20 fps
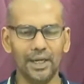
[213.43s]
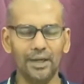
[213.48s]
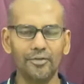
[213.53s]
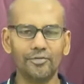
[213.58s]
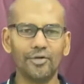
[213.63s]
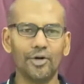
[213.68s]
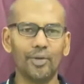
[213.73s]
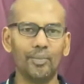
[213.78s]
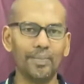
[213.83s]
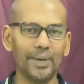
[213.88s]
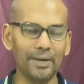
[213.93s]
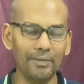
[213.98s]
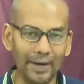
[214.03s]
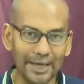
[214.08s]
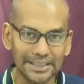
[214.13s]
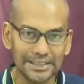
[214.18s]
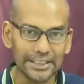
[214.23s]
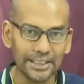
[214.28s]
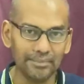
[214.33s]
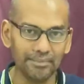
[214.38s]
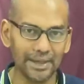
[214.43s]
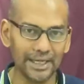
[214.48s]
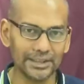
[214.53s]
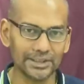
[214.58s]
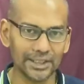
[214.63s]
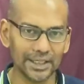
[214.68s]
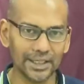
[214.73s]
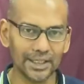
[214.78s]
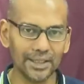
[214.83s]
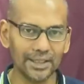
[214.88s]
for prevention
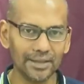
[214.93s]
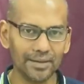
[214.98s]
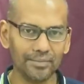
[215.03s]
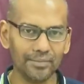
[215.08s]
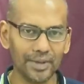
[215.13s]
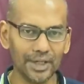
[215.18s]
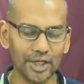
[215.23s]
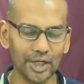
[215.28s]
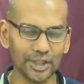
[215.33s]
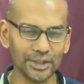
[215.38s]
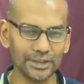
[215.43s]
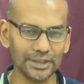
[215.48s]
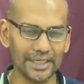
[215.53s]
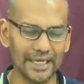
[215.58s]
measure, because